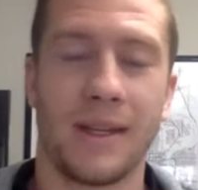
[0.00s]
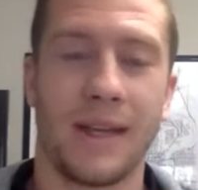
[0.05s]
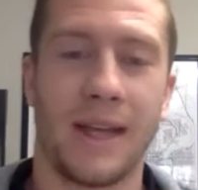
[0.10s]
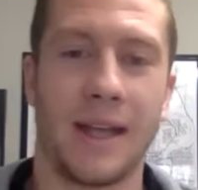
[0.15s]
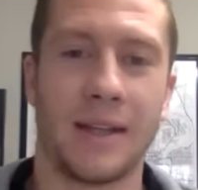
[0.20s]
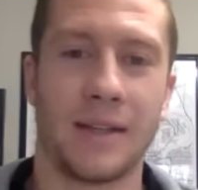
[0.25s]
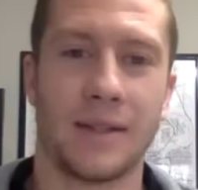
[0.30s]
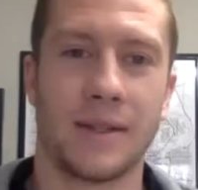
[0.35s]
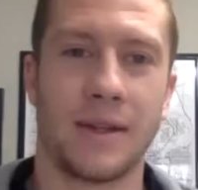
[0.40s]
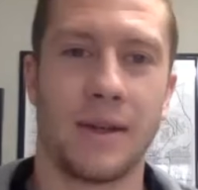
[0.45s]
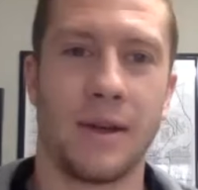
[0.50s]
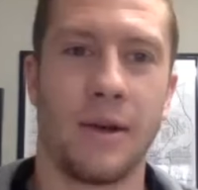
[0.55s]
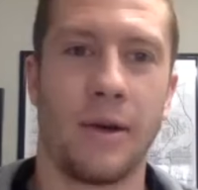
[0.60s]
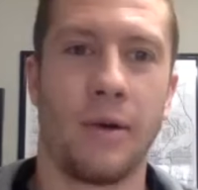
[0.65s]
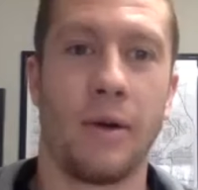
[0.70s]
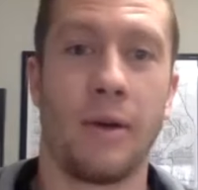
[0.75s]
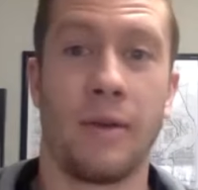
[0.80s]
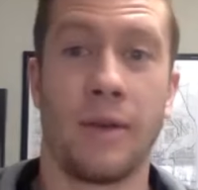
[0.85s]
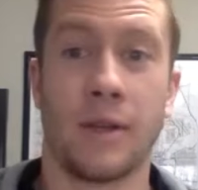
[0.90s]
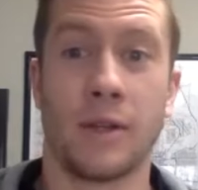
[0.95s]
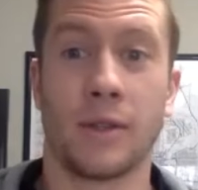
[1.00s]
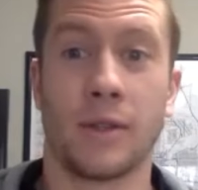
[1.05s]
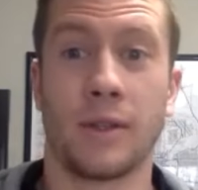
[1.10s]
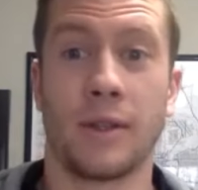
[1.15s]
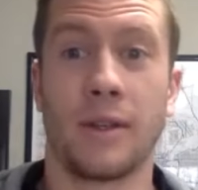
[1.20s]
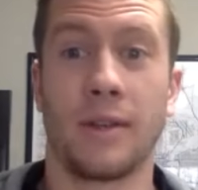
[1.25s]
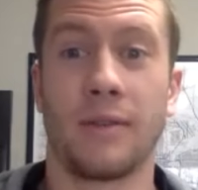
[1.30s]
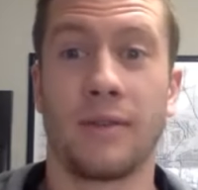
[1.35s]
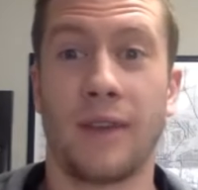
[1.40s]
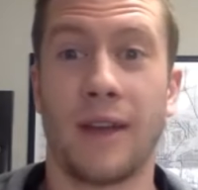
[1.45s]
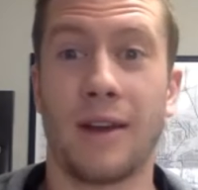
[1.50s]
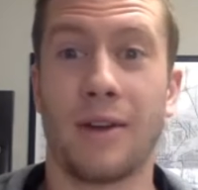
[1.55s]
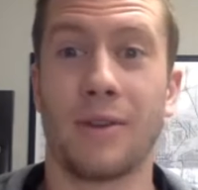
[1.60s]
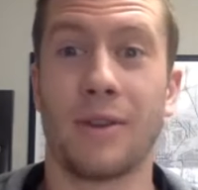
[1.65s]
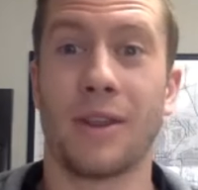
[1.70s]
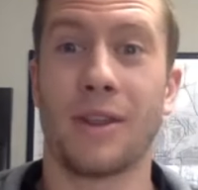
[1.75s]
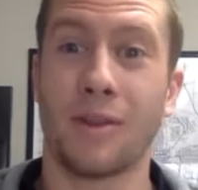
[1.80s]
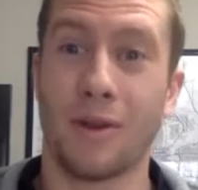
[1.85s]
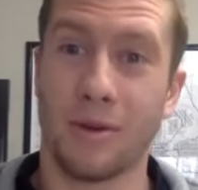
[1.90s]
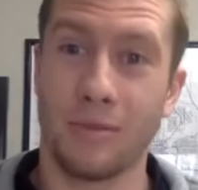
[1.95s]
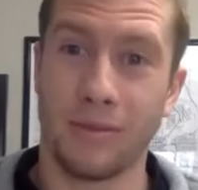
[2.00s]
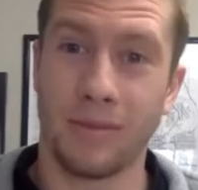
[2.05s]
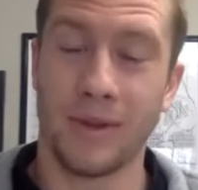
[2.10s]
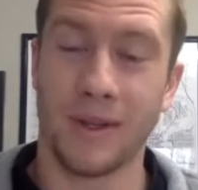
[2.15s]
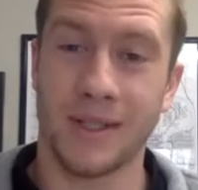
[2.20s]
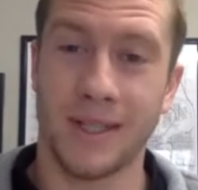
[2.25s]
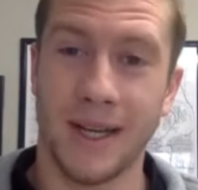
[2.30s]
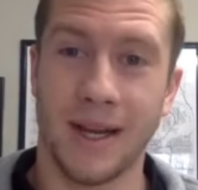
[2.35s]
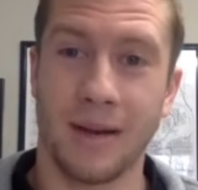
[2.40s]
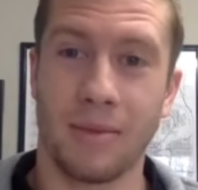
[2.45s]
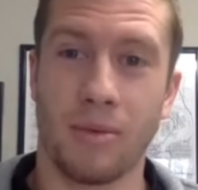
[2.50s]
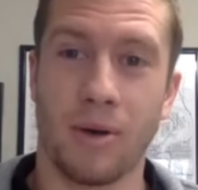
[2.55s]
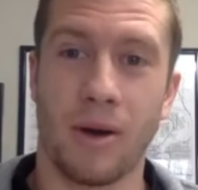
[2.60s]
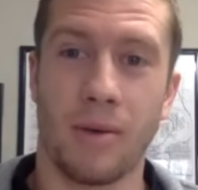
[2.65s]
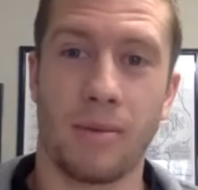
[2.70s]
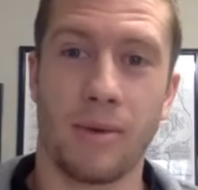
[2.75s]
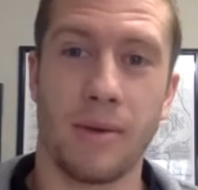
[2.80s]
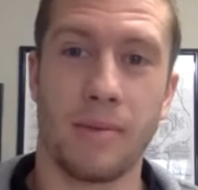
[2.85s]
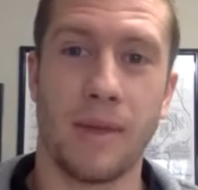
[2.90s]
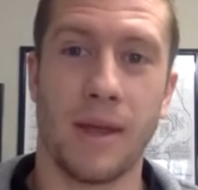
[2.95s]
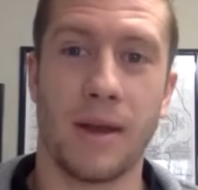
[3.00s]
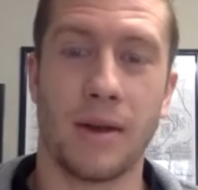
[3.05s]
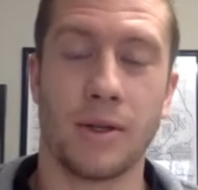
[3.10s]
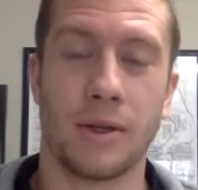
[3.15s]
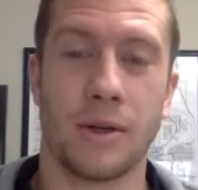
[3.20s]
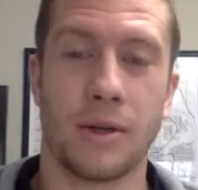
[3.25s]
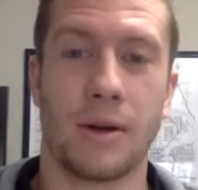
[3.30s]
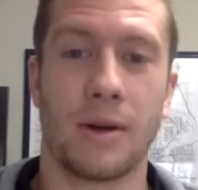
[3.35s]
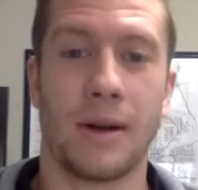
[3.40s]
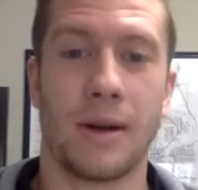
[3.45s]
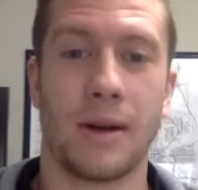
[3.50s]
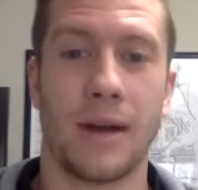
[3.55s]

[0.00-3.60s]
And so eventually fired the second property manager